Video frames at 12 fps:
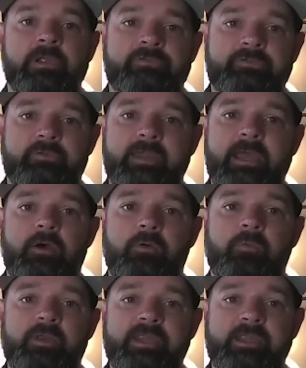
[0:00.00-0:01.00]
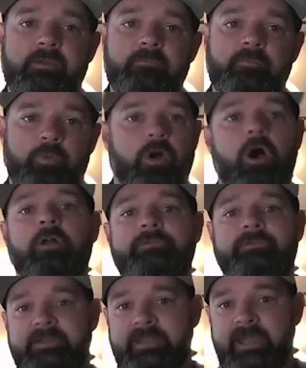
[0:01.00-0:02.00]
So now we're all
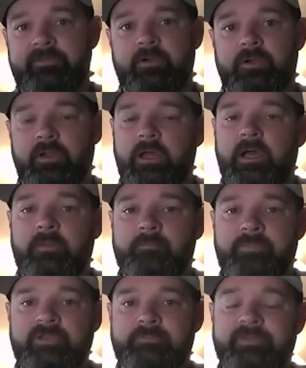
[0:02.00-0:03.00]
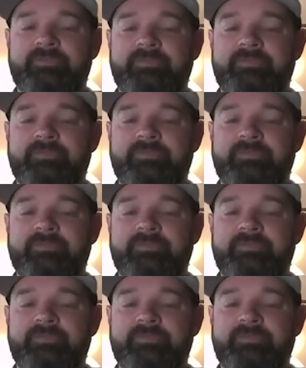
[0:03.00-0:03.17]
together. But